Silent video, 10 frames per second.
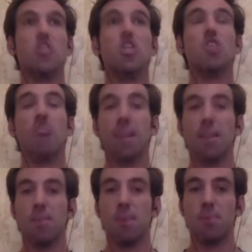correct
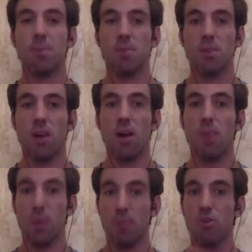that people are
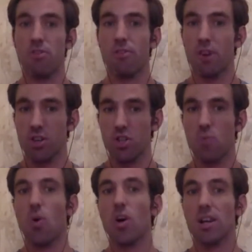putting more of a focus
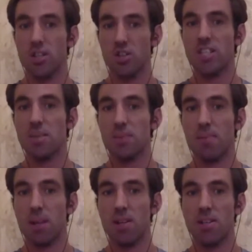on what kind of trees are being
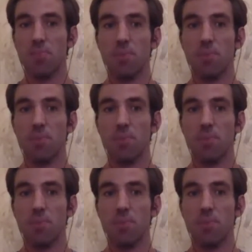planted,